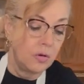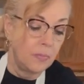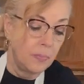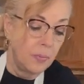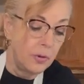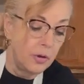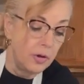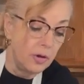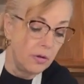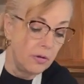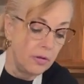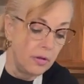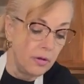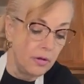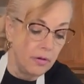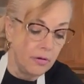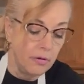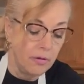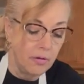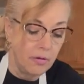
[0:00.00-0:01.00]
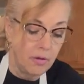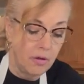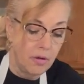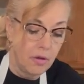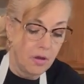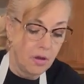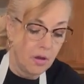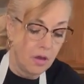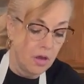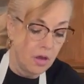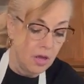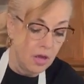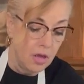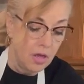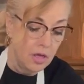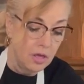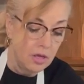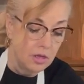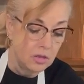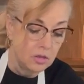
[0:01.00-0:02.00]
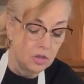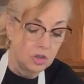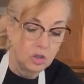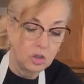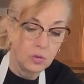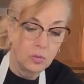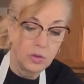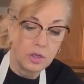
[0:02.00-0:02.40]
Put it on there till